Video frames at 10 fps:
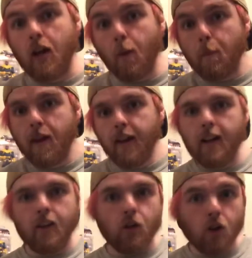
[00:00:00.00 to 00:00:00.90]
help
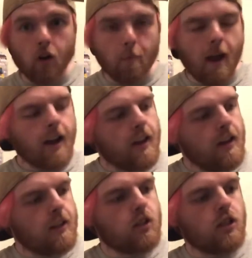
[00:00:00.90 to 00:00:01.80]
getting their daughter back
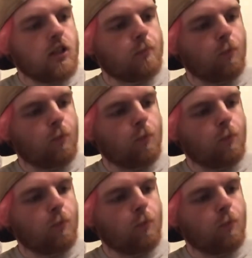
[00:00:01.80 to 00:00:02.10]
because she's